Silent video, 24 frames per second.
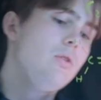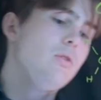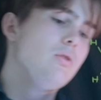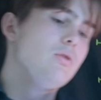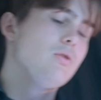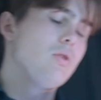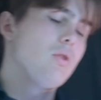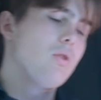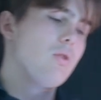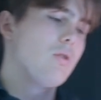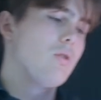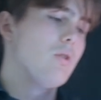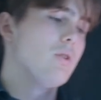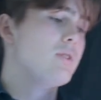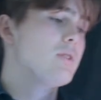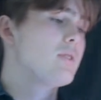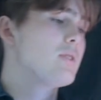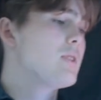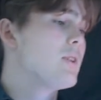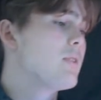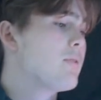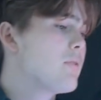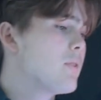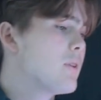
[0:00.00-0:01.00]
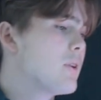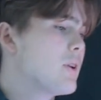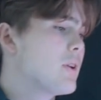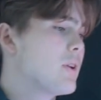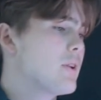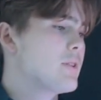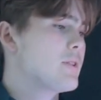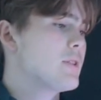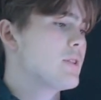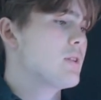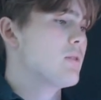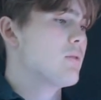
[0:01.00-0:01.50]
So it's
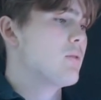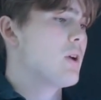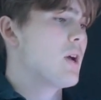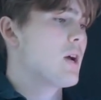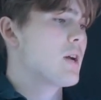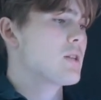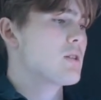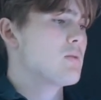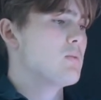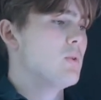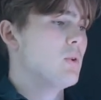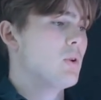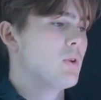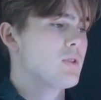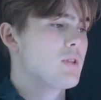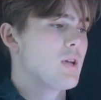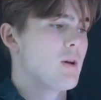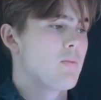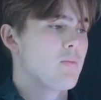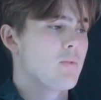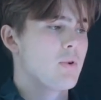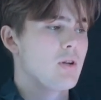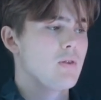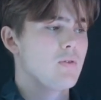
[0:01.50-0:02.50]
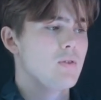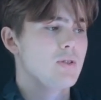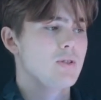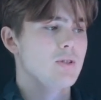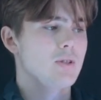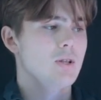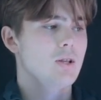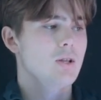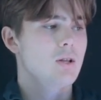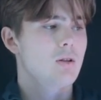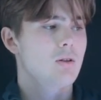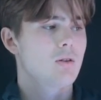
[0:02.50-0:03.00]
different to the reaction we looked at
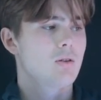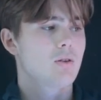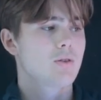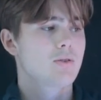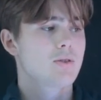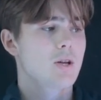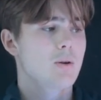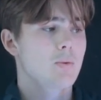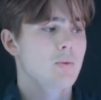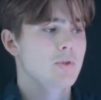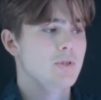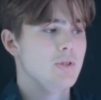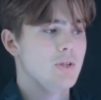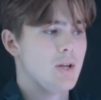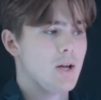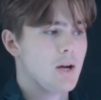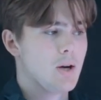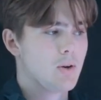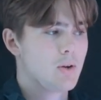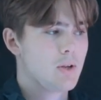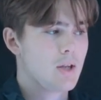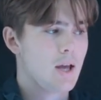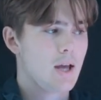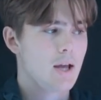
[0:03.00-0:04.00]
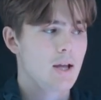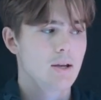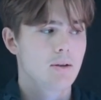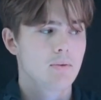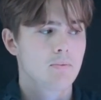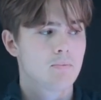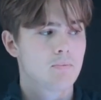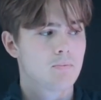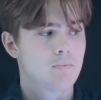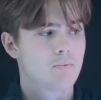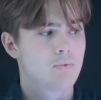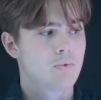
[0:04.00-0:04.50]
previously because that was an alkane
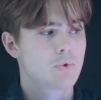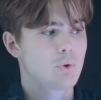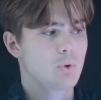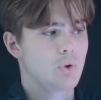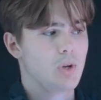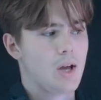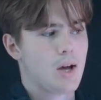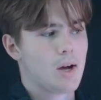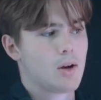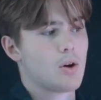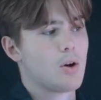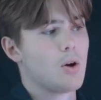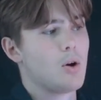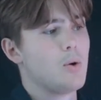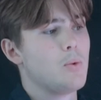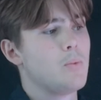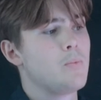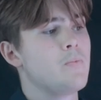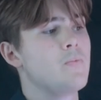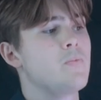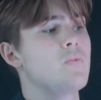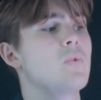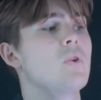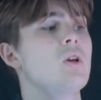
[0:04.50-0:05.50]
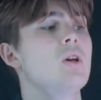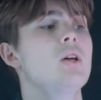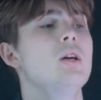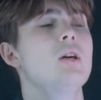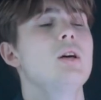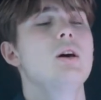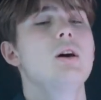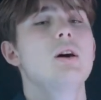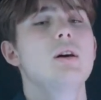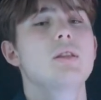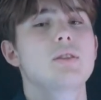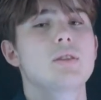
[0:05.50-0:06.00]
to an alcohol.
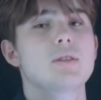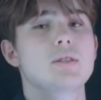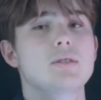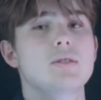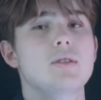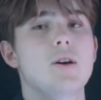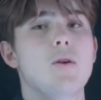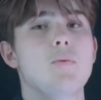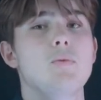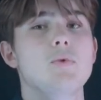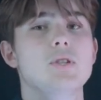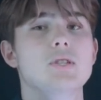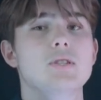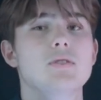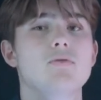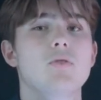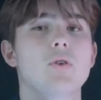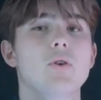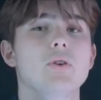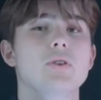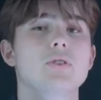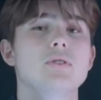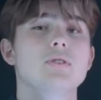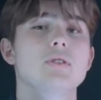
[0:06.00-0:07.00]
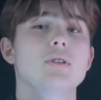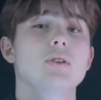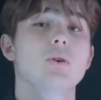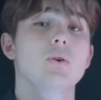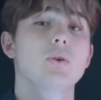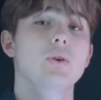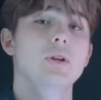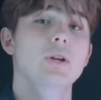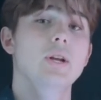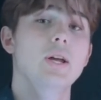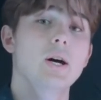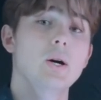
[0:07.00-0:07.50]
This time we're just focusing
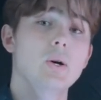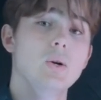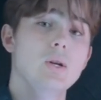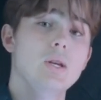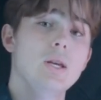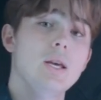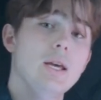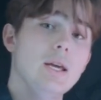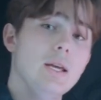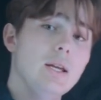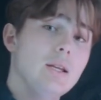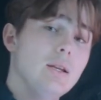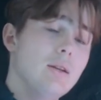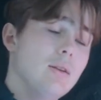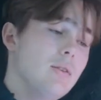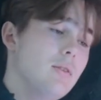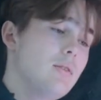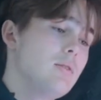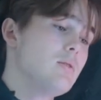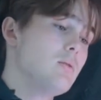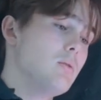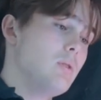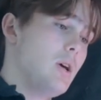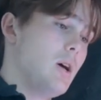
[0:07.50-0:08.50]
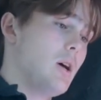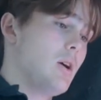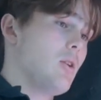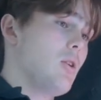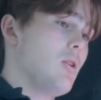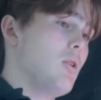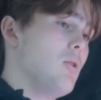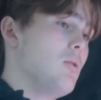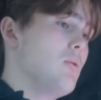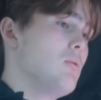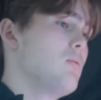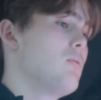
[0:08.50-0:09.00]
on an alkene to an
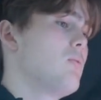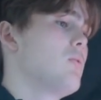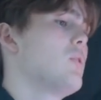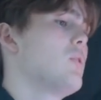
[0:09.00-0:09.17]
alcohol.